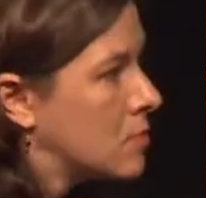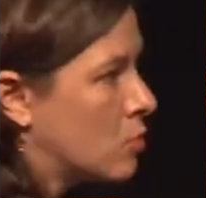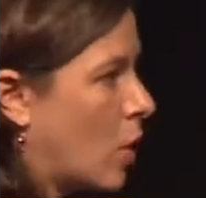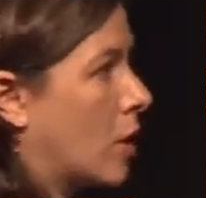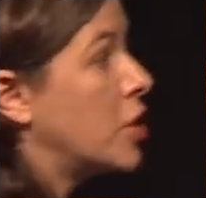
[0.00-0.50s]

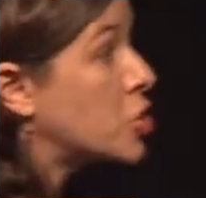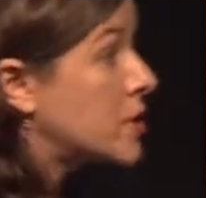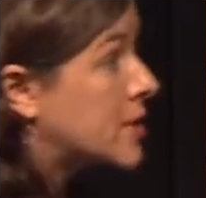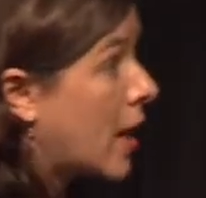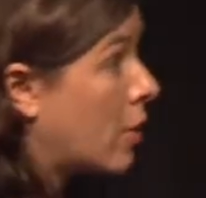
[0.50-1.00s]
well, initially
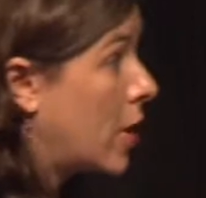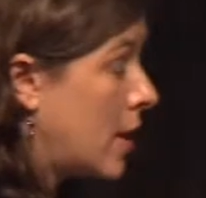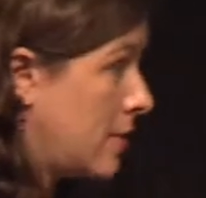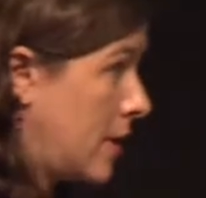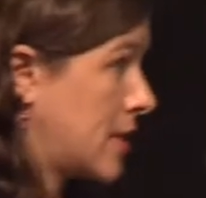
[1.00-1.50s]
scary
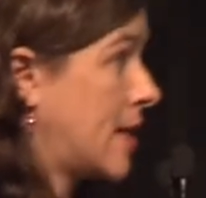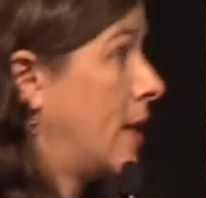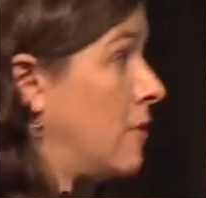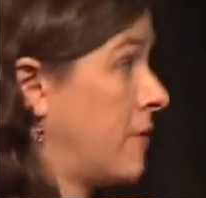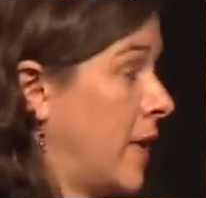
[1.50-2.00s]
and then
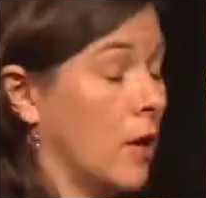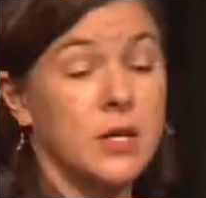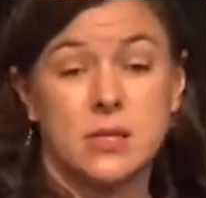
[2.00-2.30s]
exciting to find out because